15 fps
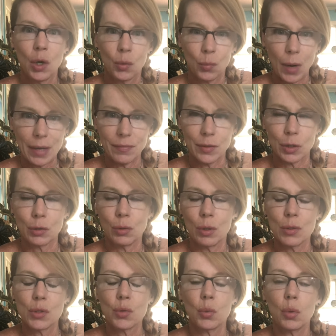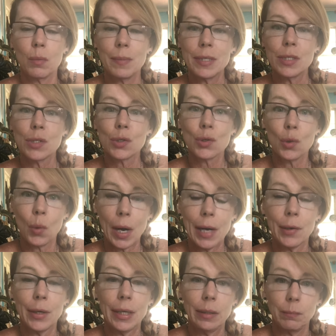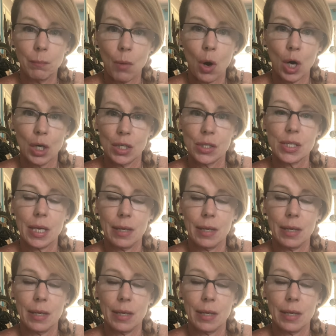right there close to it, will be squaring Mars